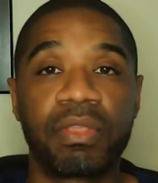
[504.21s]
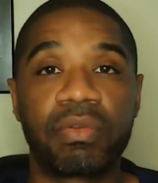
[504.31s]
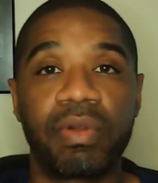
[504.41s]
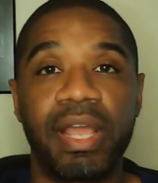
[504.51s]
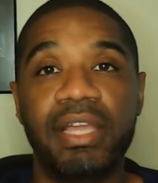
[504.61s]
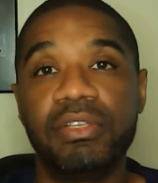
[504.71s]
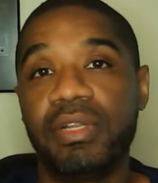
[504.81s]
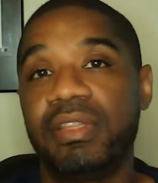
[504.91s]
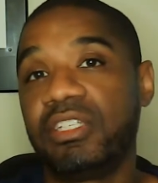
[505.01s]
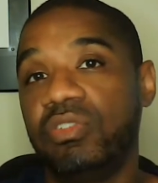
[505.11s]
right, and do the
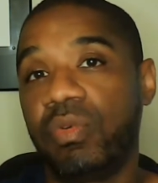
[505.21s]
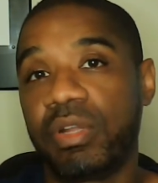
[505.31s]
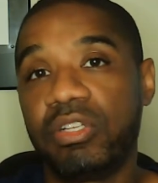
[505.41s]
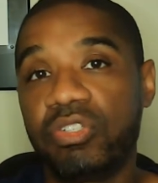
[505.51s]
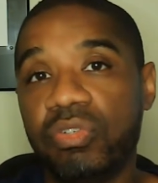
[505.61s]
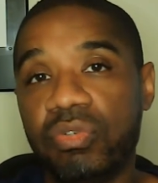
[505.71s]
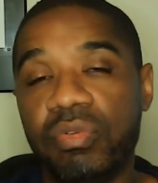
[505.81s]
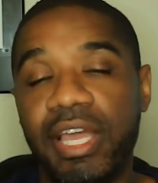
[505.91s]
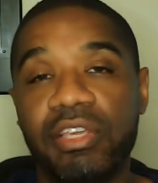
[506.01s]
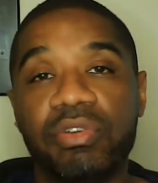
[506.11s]
things you want to
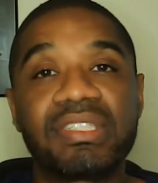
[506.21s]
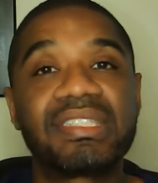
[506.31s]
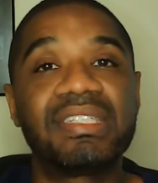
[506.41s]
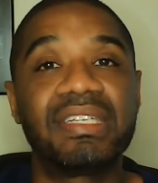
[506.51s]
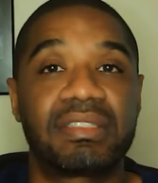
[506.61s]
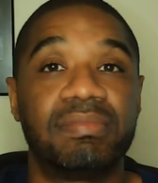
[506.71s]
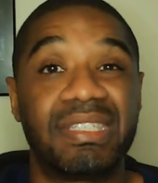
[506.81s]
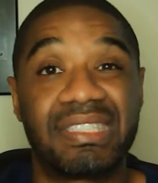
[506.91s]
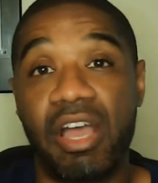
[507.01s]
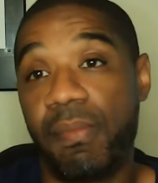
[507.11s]
do, and your system
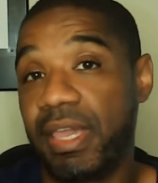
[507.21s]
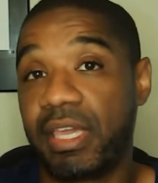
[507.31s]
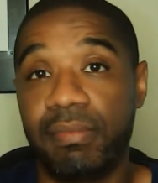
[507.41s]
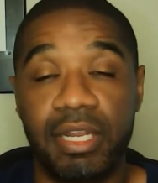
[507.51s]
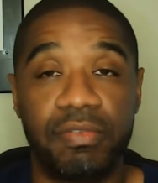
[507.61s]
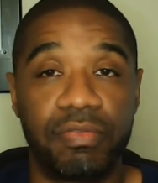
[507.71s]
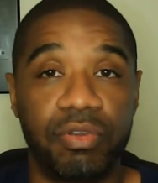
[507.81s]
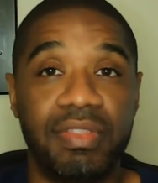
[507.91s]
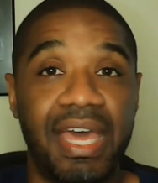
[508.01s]
is now making money for you.